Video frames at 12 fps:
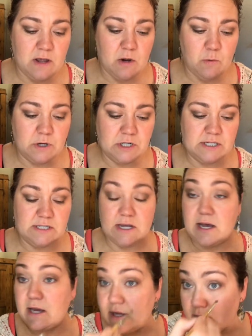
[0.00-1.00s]
which is
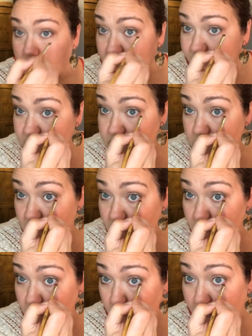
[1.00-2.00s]
kind of a dark
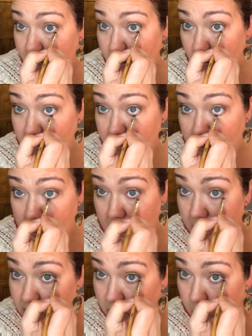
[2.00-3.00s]
gray with a
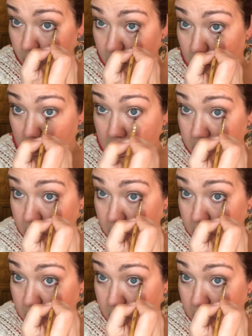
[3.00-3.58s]
hint of brown.